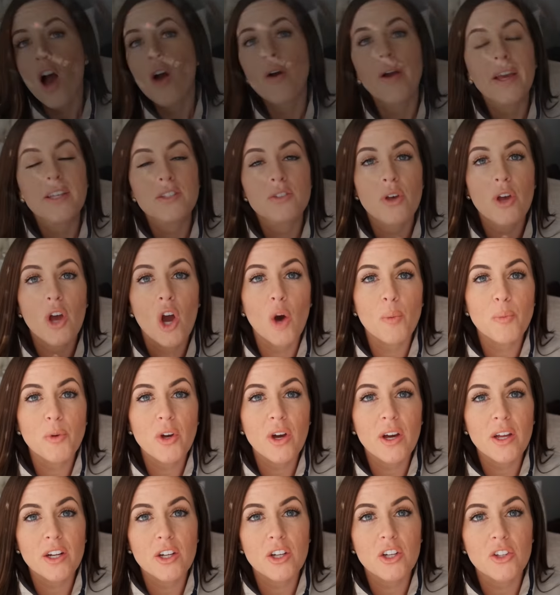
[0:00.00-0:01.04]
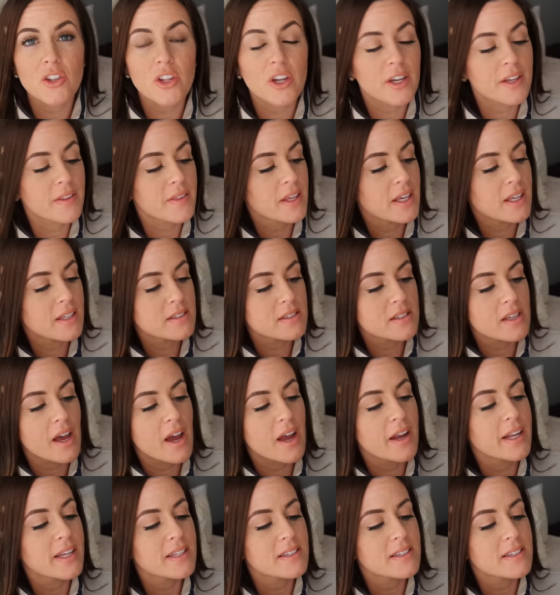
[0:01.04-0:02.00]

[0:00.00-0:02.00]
Okay, so I hope you got a good look at the inside.